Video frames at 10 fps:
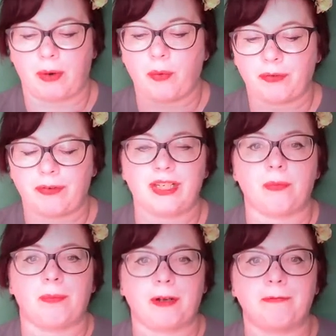I'm going to read you
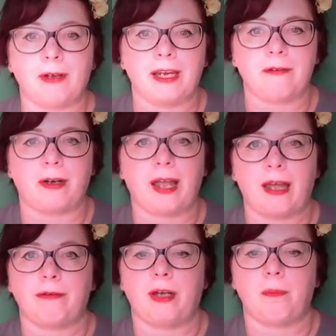my favourite
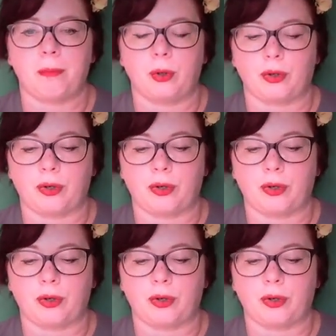ever book.